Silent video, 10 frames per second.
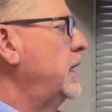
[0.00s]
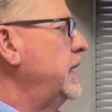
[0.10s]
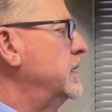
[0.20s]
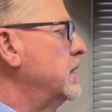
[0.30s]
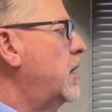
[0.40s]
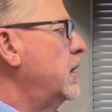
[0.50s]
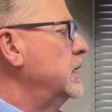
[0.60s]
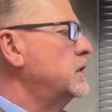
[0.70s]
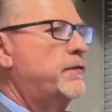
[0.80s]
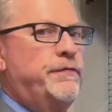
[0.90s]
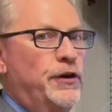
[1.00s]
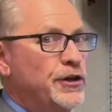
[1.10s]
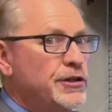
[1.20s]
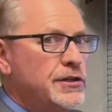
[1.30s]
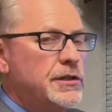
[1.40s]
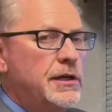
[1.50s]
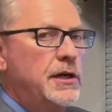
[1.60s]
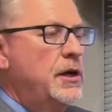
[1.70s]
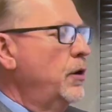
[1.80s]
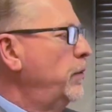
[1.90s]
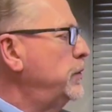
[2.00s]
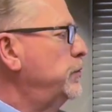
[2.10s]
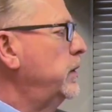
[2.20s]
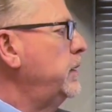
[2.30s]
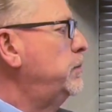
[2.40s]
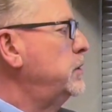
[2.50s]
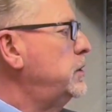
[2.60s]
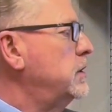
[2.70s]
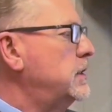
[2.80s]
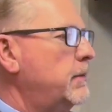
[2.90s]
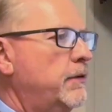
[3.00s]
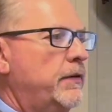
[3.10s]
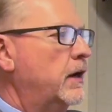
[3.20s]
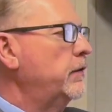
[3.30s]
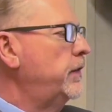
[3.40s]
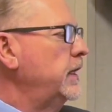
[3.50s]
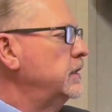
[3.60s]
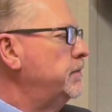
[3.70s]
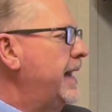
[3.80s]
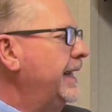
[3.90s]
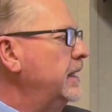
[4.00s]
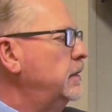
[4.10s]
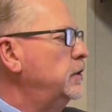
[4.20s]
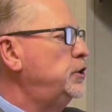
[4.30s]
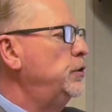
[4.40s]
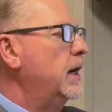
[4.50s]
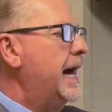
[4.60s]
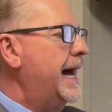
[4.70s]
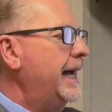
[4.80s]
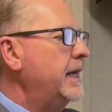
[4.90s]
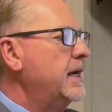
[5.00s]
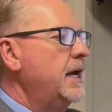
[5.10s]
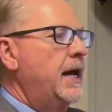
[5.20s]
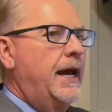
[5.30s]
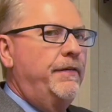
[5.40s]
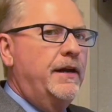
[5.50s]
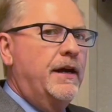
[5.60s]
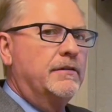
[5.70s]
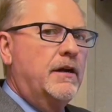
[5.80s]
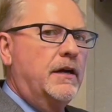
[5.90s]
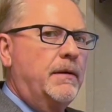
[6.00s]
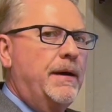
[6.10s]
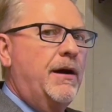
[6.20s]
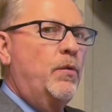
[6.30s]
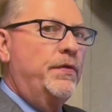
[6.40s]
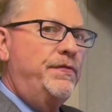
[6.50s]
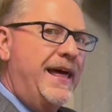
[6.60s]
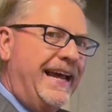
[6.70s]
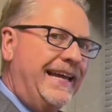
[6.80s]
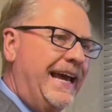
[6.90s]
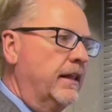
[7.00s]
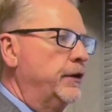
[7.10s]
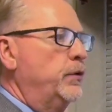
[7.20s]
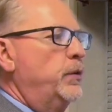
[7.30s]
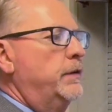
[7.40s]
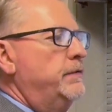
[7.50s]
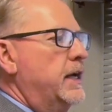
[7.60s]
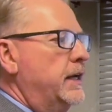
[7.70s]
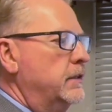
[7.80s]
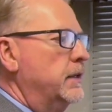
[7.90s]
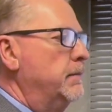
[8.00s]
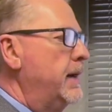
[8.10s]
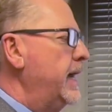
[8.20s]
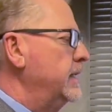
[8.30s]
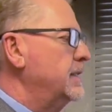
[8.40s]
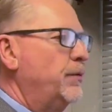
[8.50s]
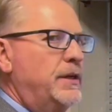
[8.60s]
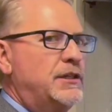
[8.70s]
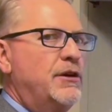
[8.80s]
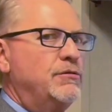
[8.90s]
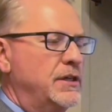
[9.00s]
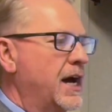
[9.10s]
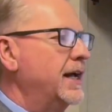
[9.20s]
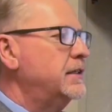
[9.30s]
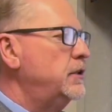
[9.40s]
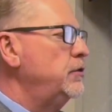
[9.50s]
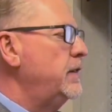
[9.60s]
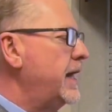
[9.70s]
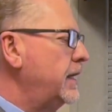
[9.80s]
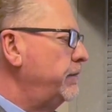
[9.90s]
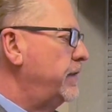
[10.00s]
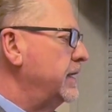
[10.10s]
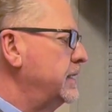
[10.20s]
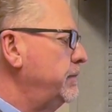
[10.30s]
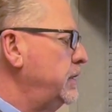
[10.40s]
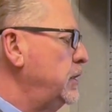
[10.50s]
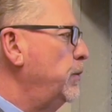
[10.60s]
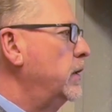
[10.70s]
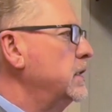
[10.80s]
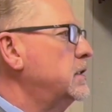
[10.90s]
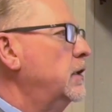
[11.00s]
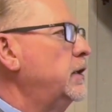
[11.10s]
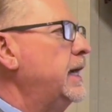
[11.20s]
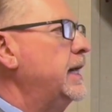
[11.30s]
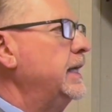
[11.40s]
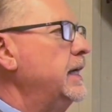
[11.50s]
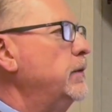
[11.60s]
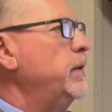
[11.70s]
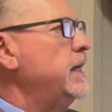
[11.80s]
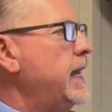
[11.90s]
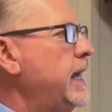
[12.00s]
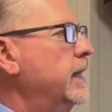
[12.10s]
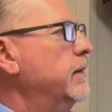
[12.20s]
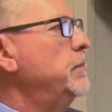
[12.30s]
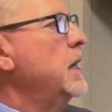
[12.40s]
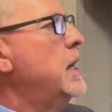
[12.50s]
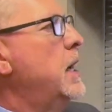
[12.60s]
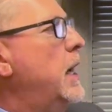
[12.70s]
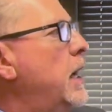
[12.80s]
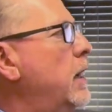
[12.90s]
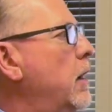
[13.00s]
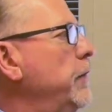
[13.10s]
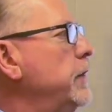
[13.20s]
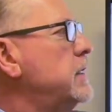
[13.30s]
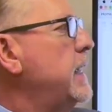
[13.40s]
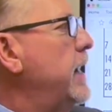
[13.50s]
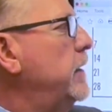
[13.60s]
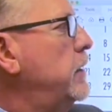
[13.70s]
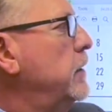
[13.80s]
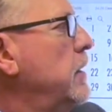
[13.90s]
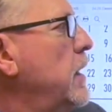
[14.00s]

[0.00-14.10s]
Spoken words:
as August 1st, which really pushes some of our things back into July, and then I'll talk about what that calendar would have done to May. So we chose not to do that. If that's something you want us to look at again, we can. On this calendar,